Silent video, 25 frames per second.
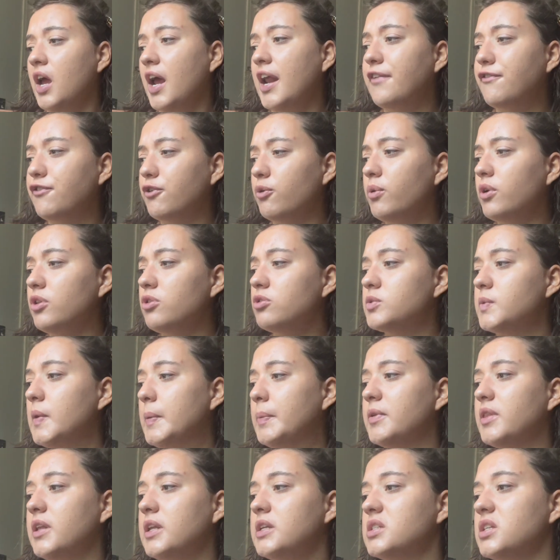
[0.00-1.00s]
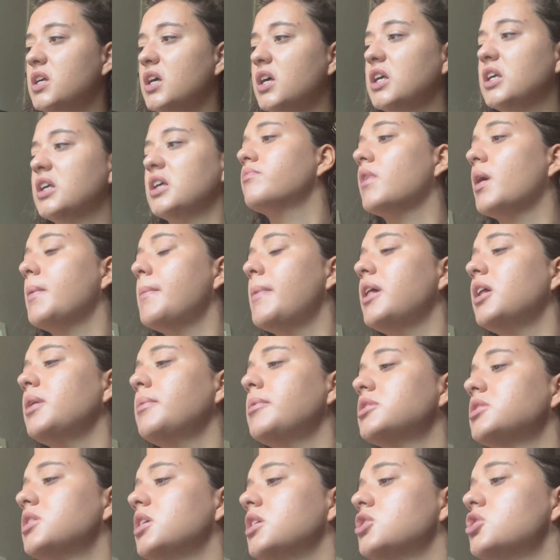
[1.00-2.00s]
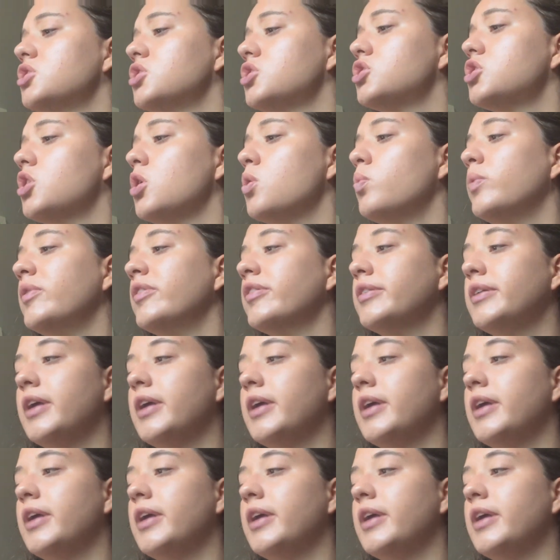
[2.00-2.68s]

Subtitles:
And if you're one of those people that is like, Melanie Martinez is so weird